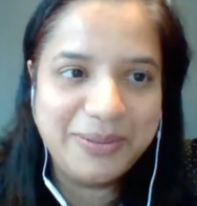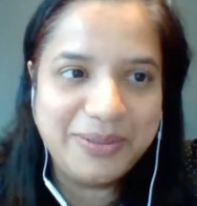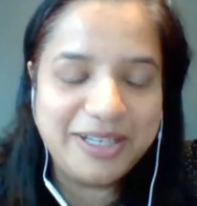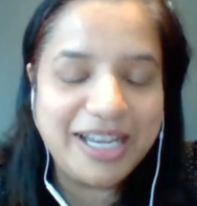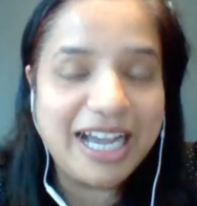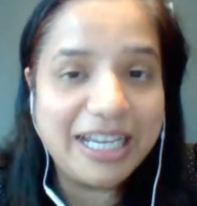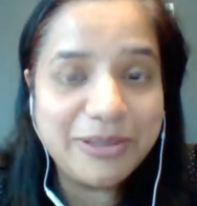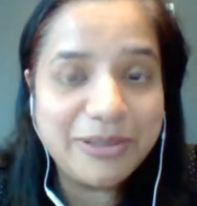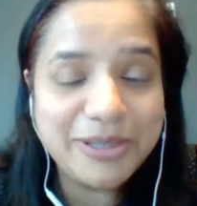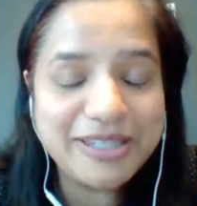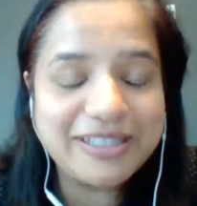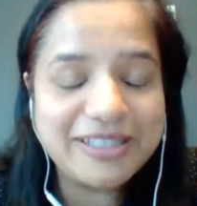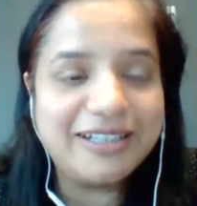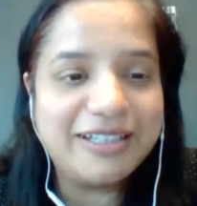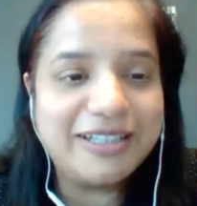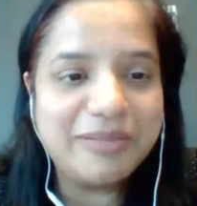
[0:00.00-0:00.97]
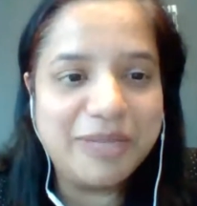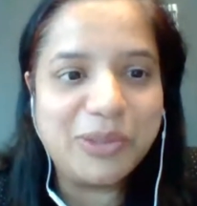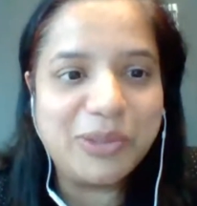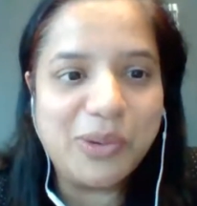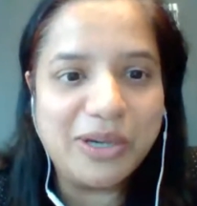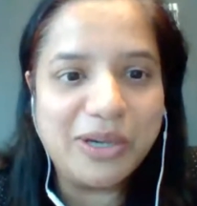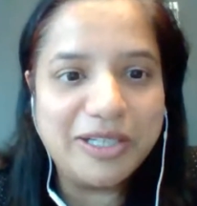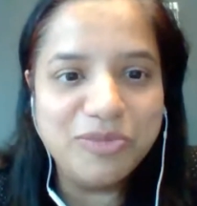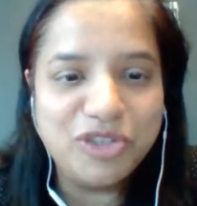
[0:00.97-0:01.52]
When I was starting my
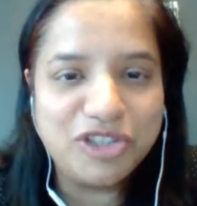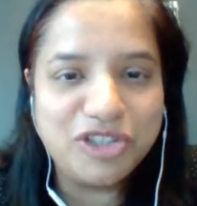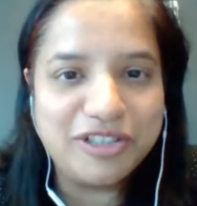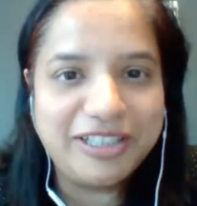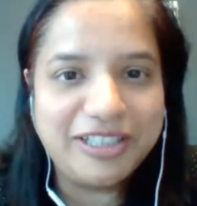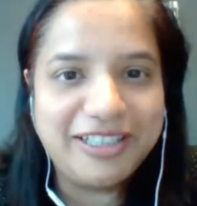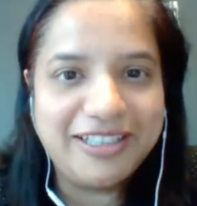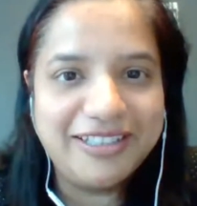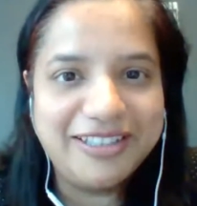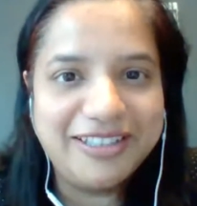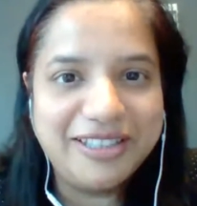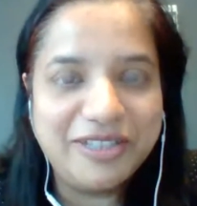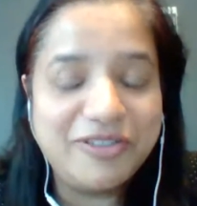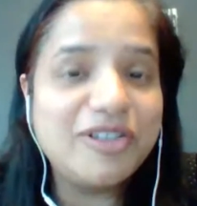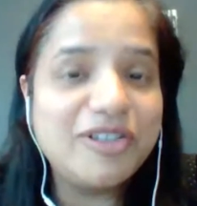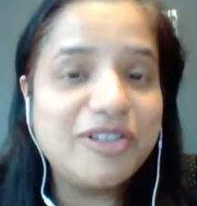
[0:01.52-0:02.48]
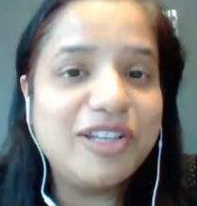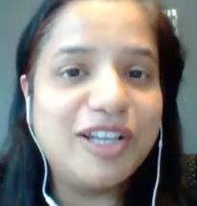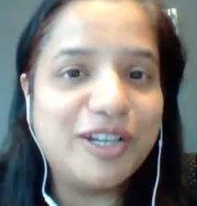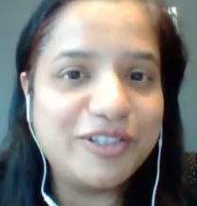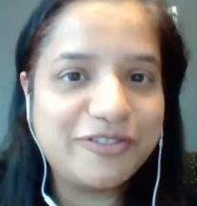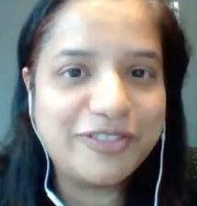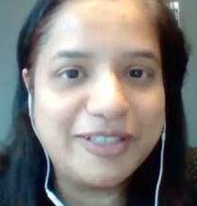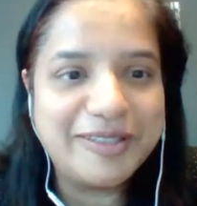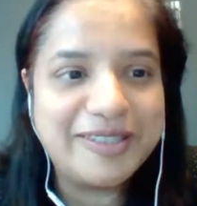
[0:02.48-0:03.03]
quantum journey, there were a lot
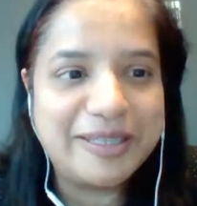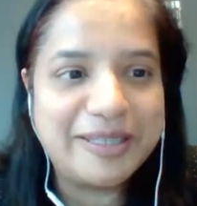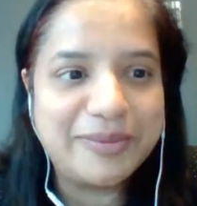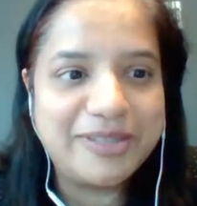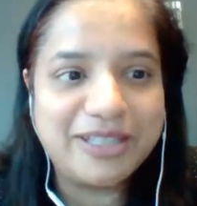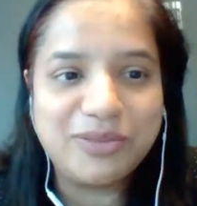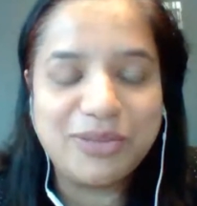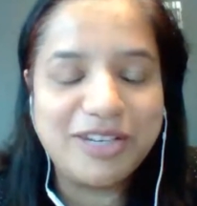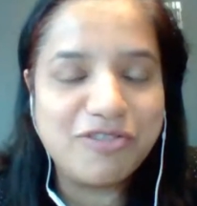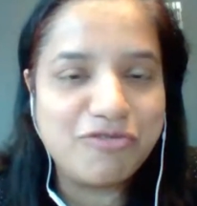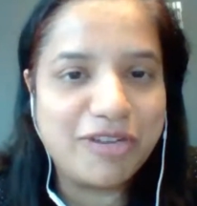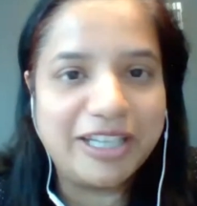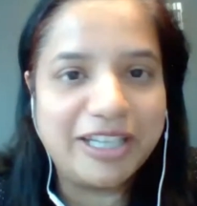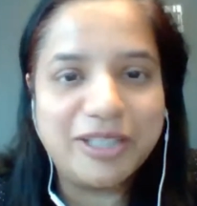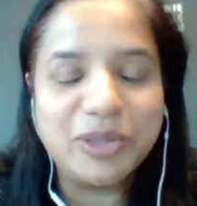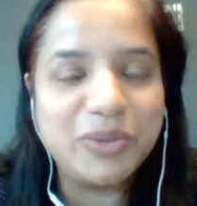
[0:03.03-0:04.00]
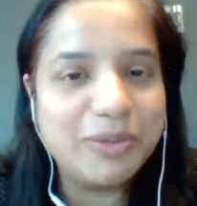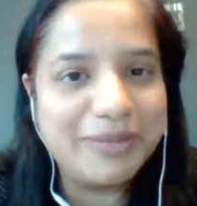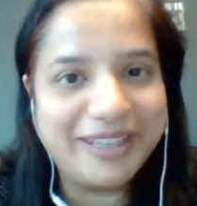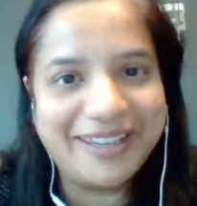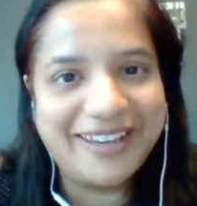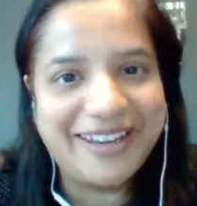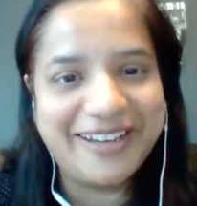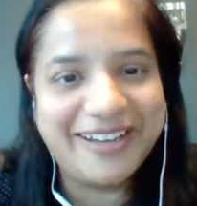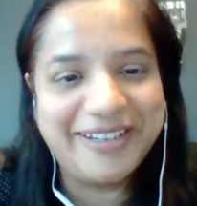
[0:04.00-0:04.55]
concepts that went right over my
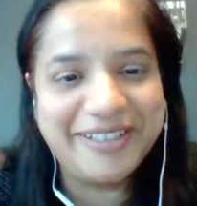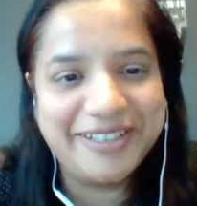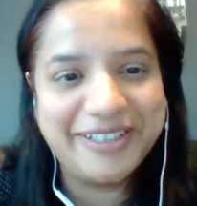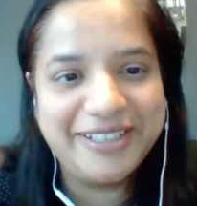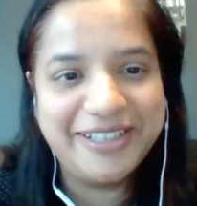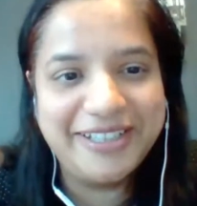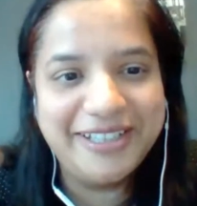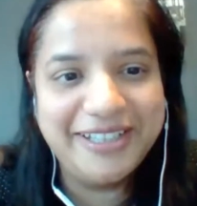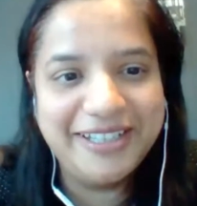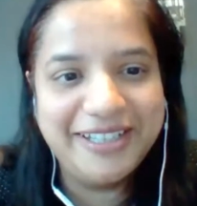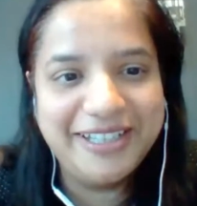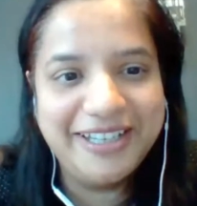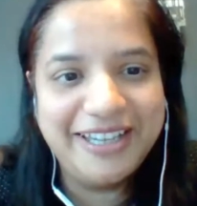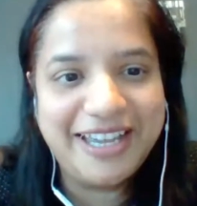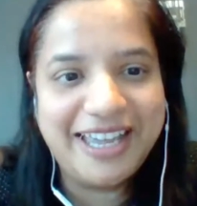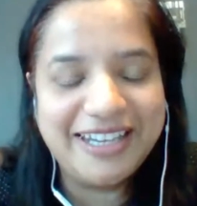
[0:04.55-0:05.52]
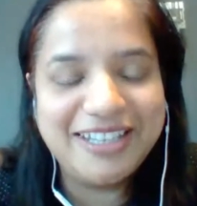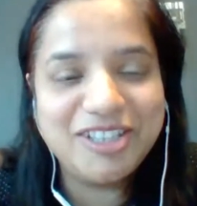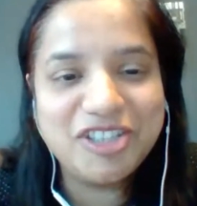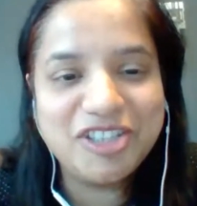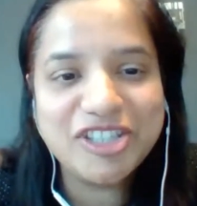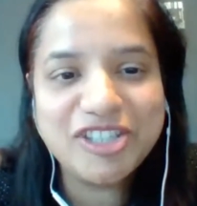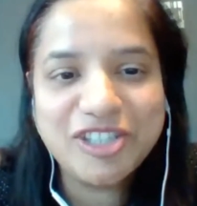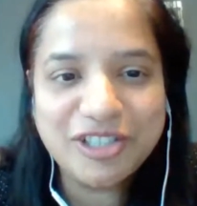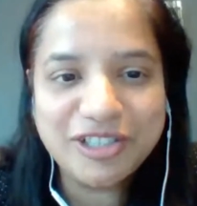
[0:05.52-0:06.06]
head. And it
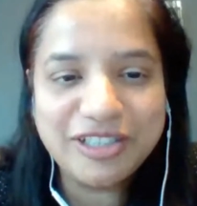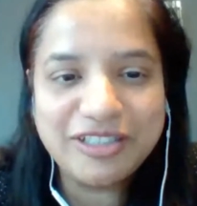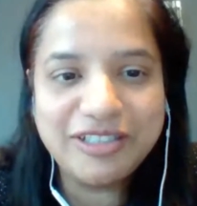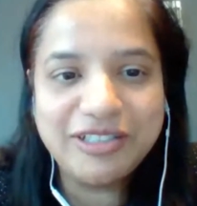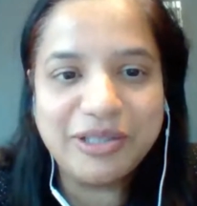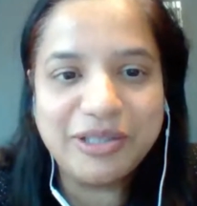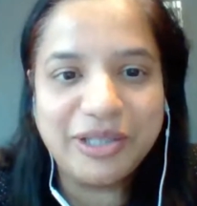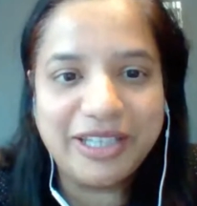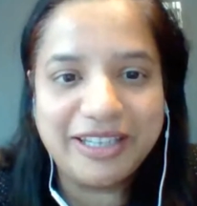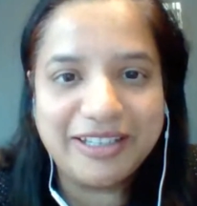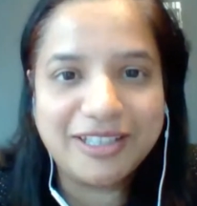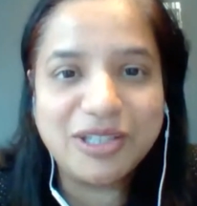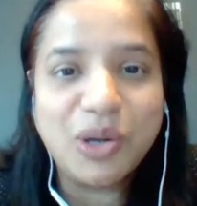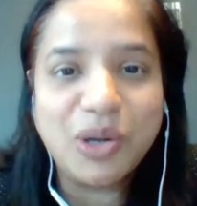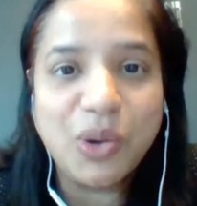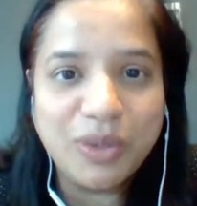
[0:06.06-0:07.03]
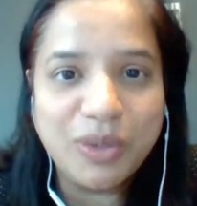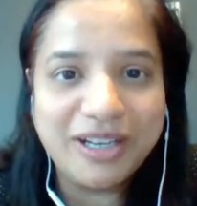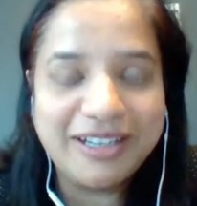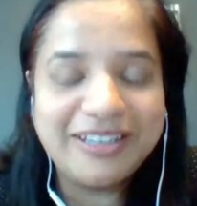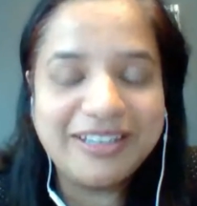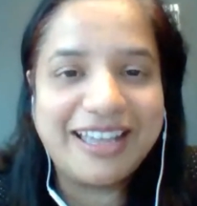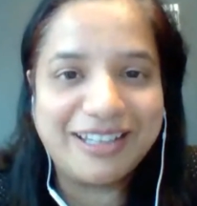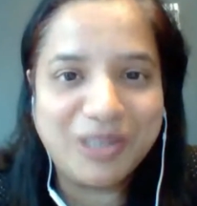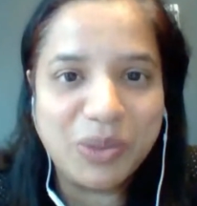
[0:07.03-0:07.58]
just took going at it over
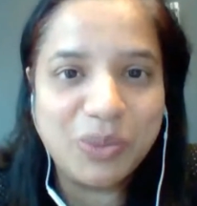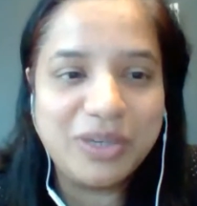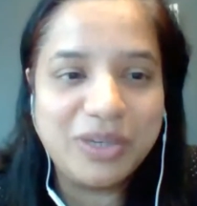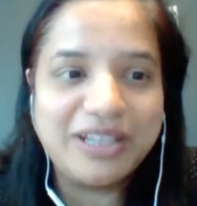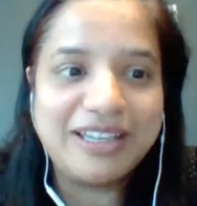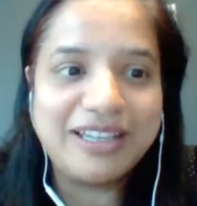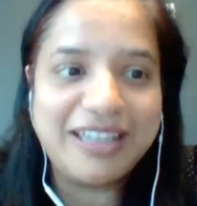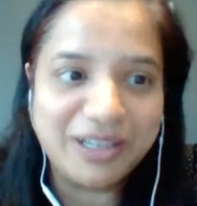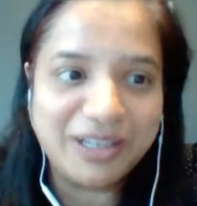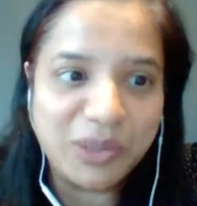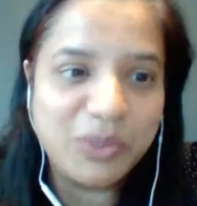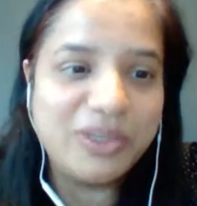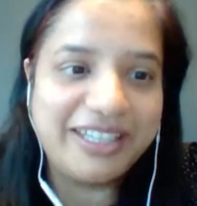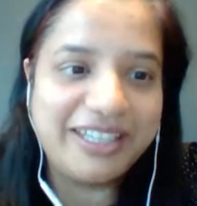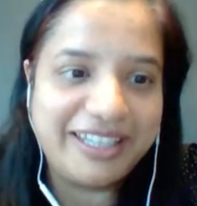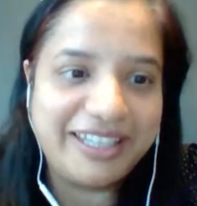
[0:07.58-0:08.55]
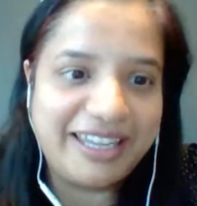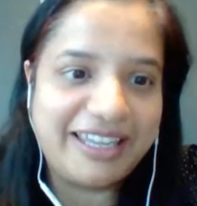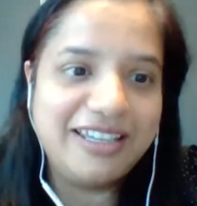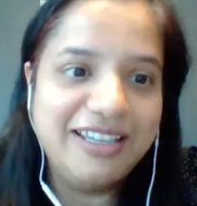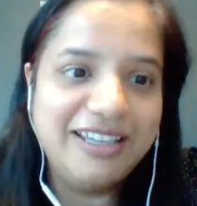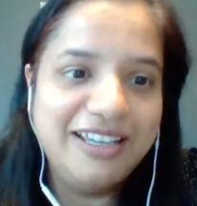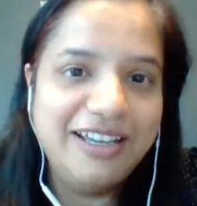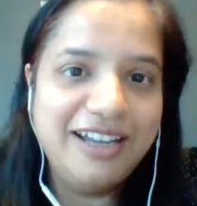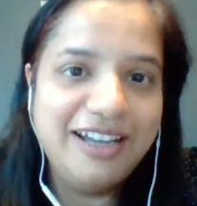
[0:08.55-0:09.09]
and over and over
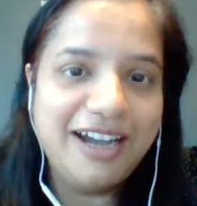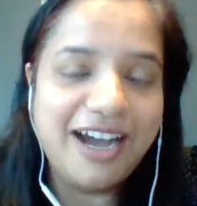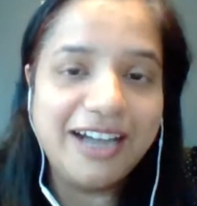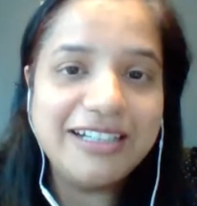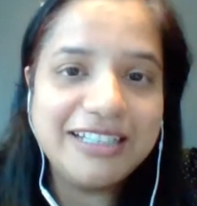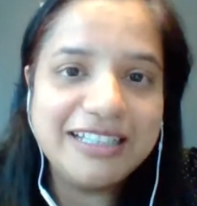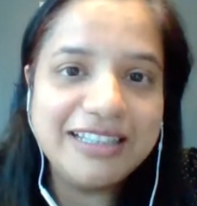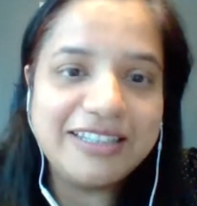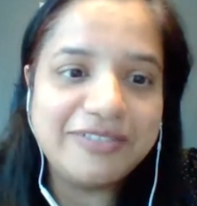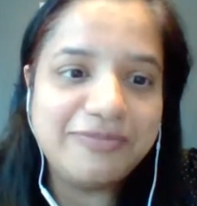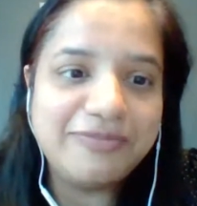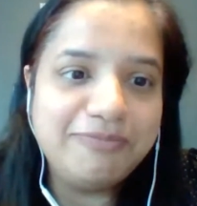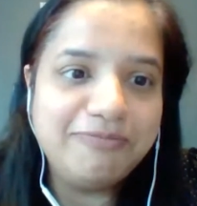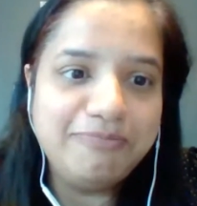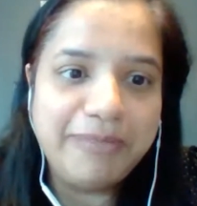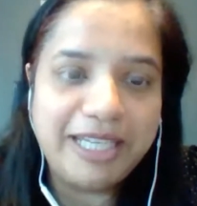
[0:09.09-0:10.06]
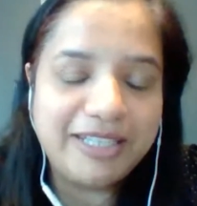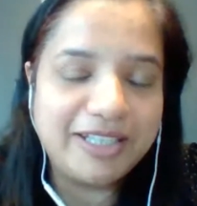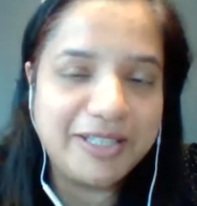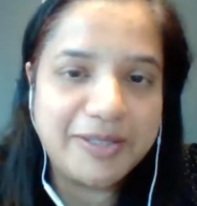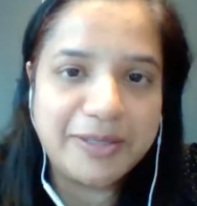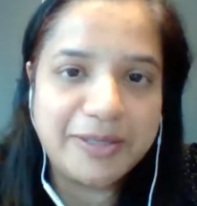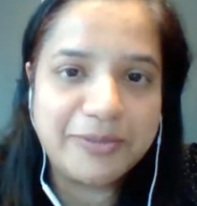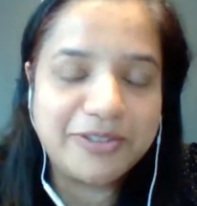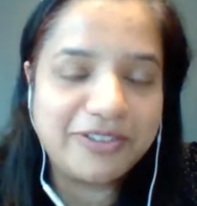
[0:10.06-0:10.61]
again until the main
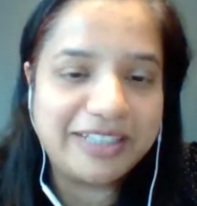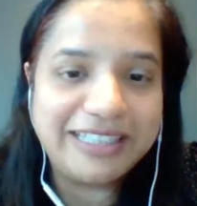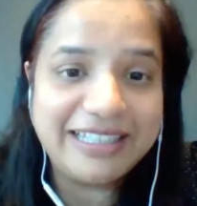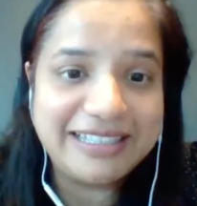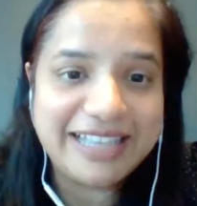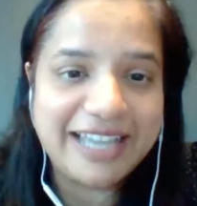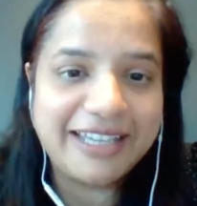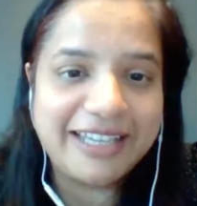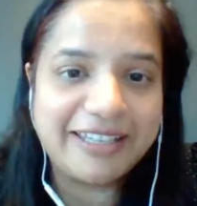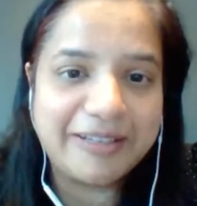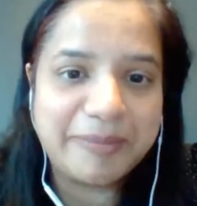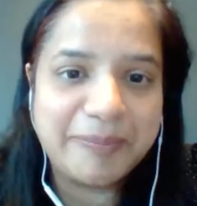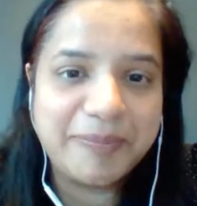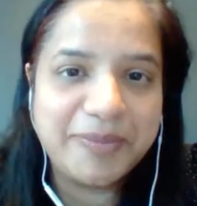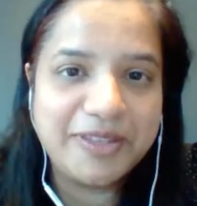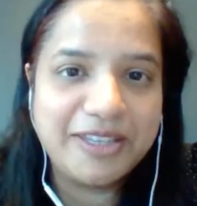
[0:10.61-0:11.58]
concepts finally sank in.